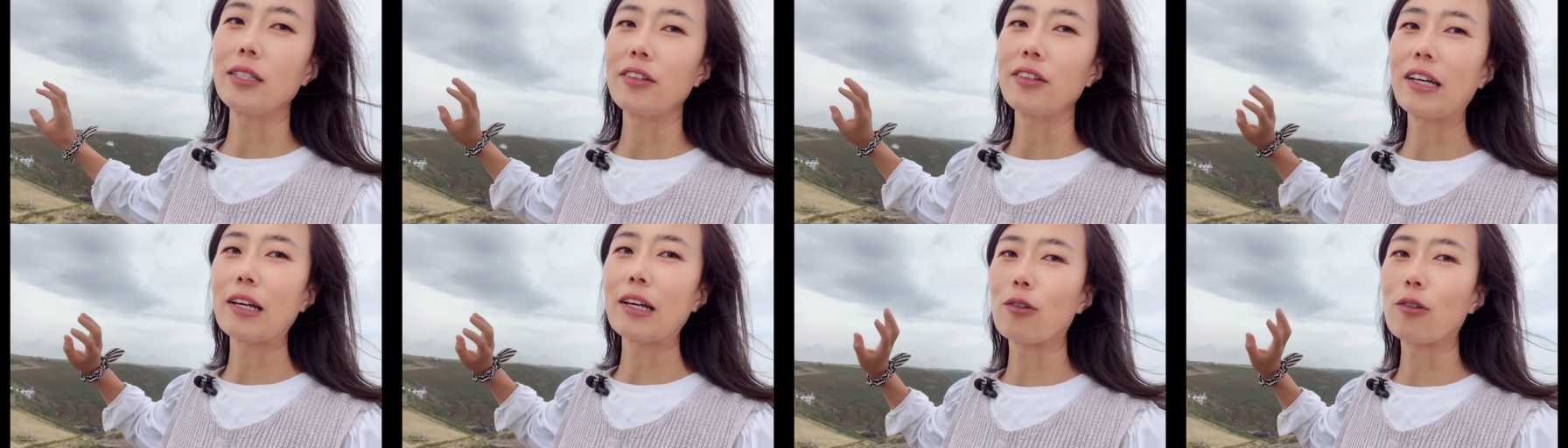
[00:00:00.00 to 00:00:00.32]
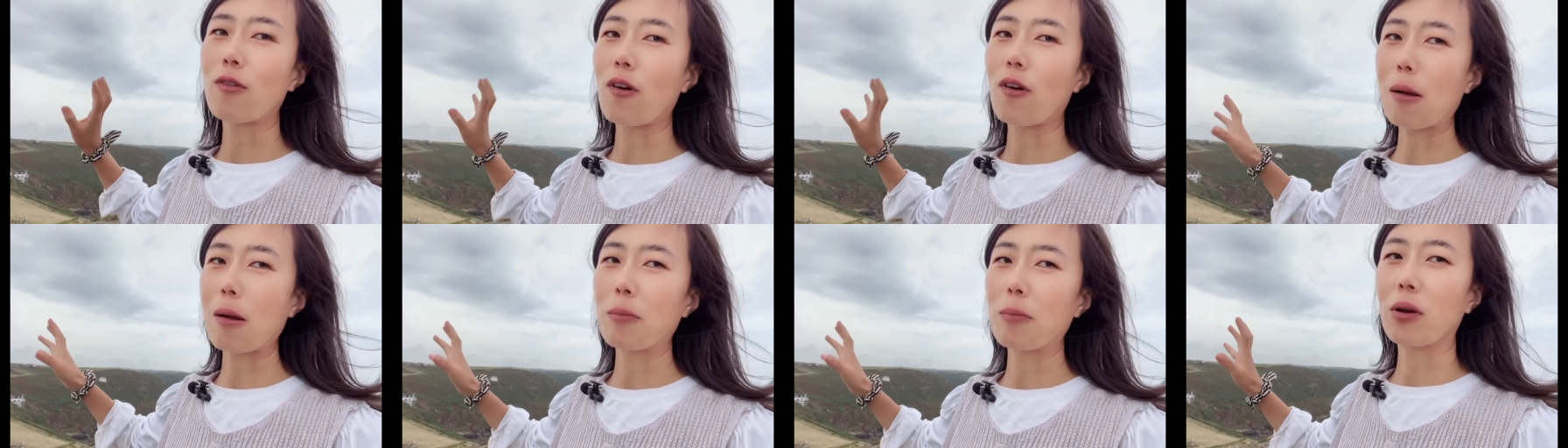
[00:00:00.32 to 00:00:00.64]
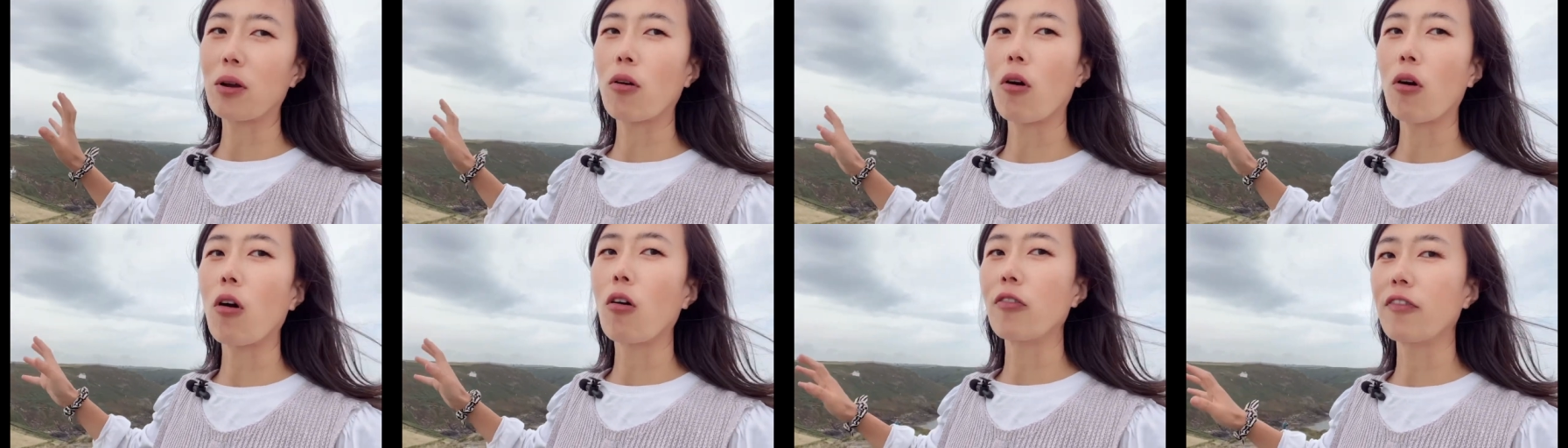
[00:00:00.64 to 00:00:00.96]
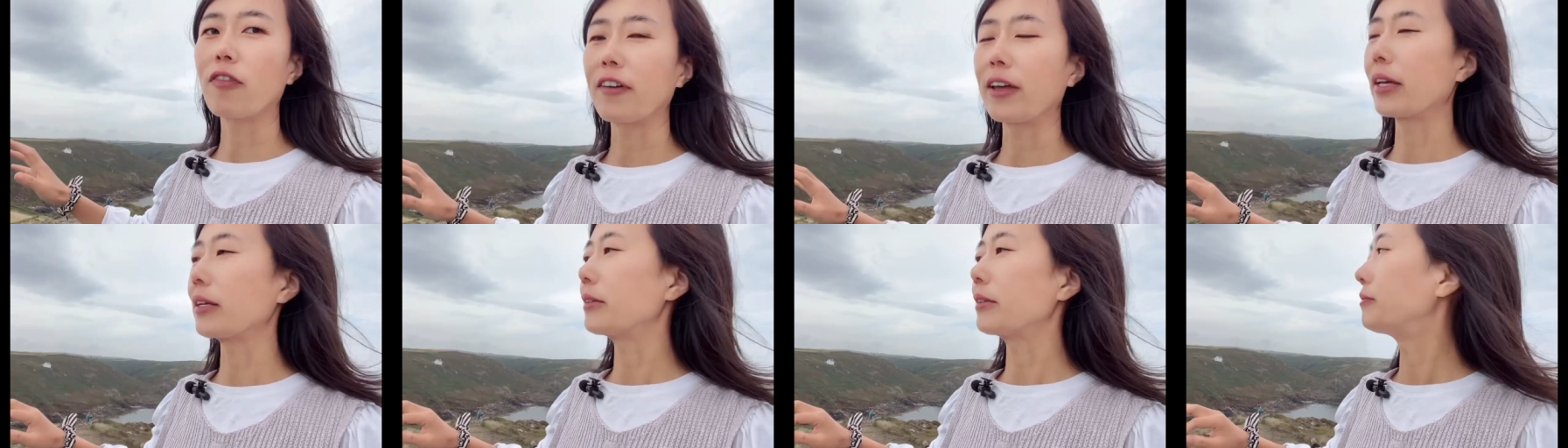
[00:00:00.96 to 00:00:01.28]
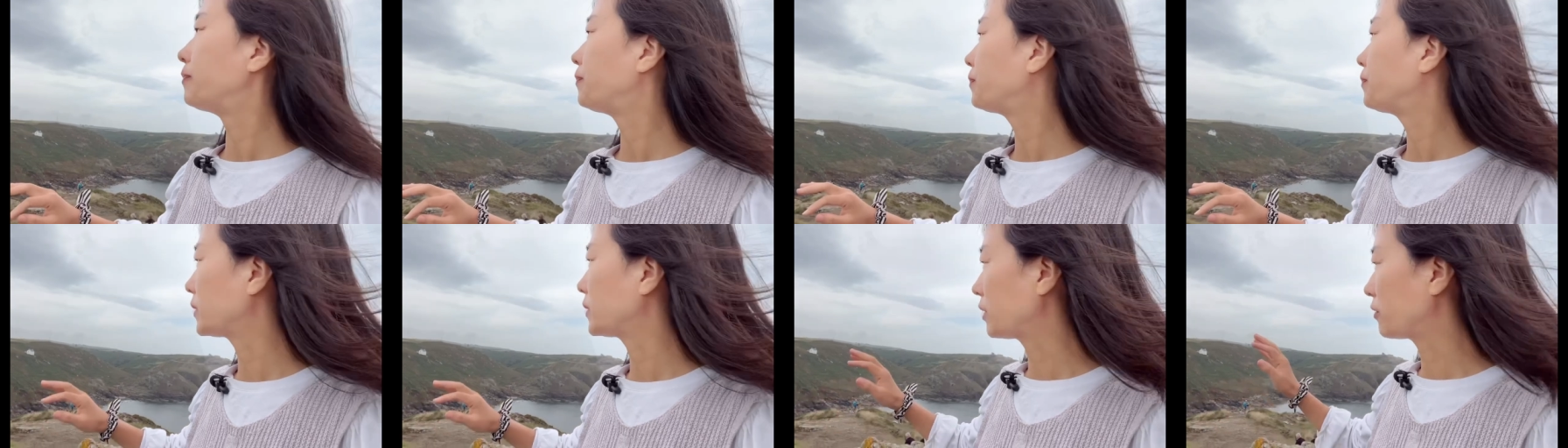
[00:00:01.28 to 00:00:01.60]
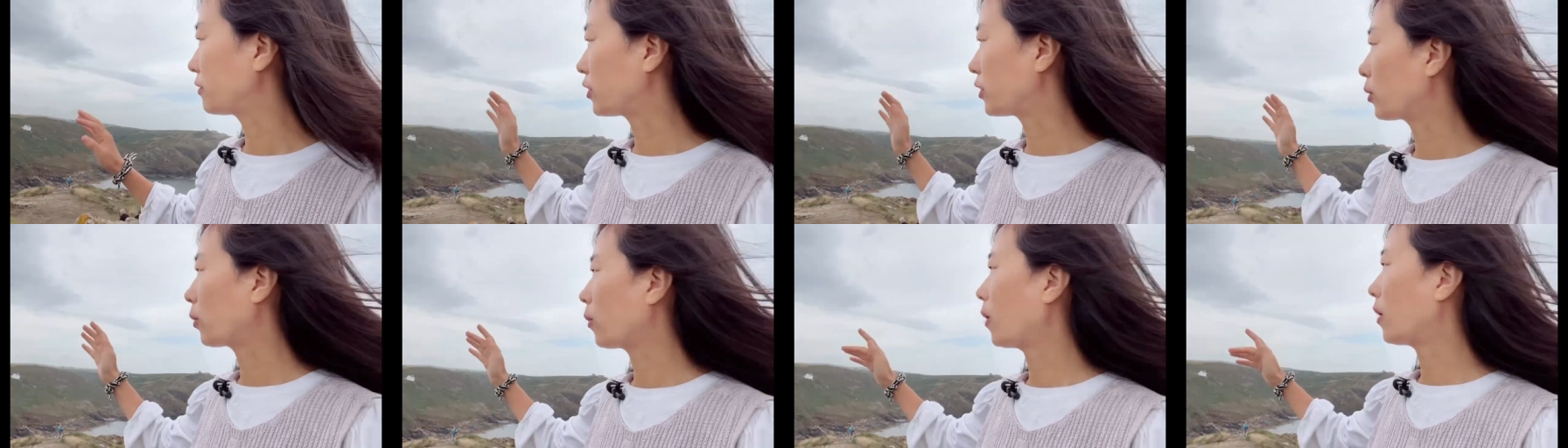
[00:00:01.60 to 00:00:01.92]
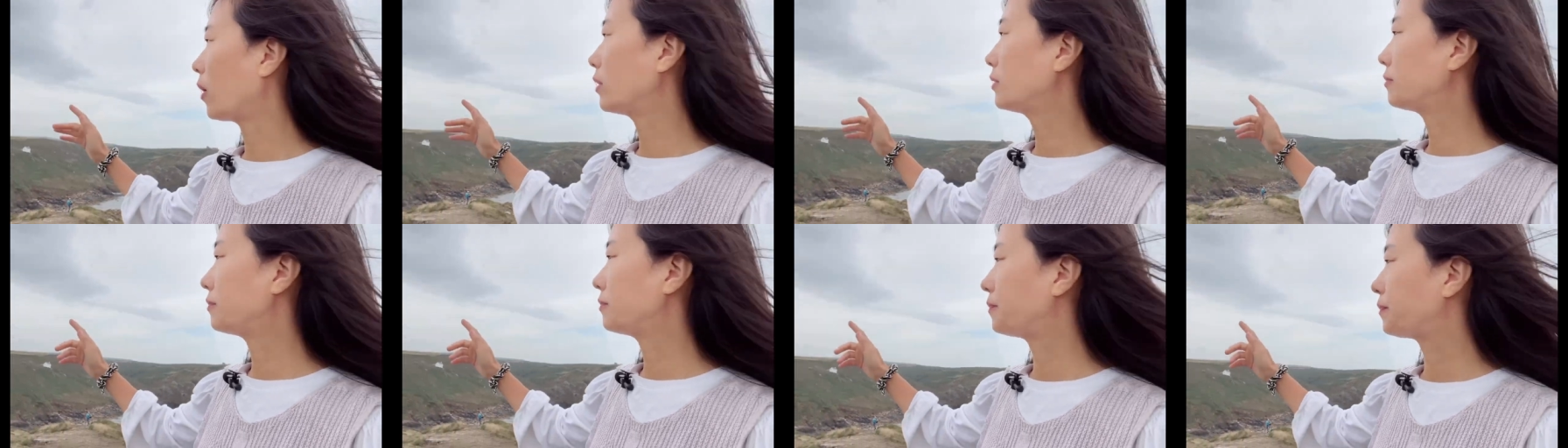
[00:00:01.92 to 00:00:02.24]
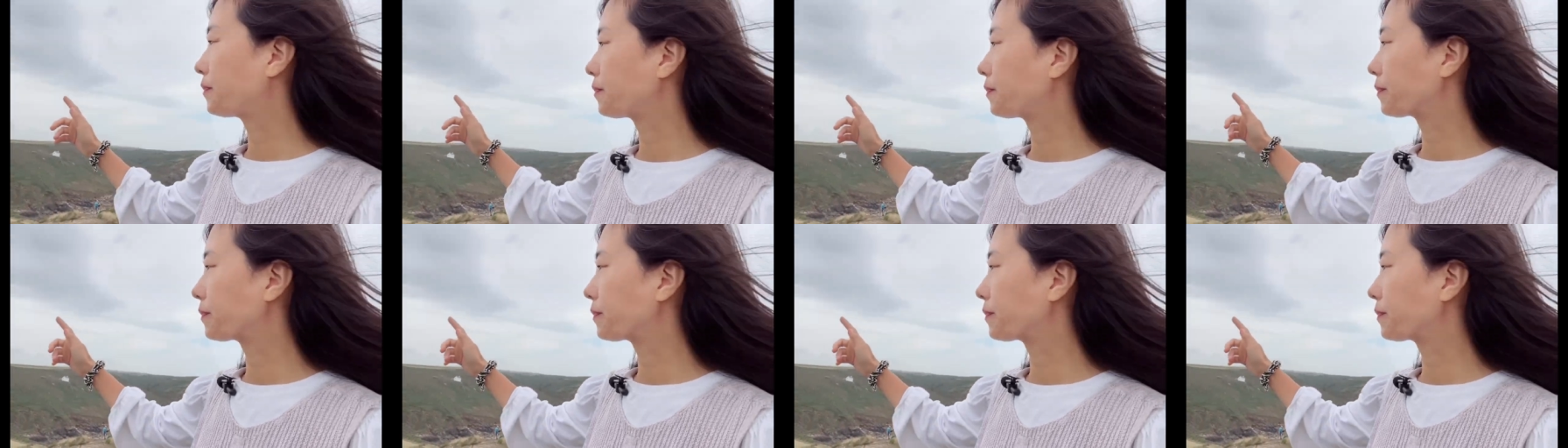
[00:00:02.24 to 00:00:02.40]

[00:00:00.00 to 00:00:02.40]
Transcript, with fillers: You can grab a coffee if you want,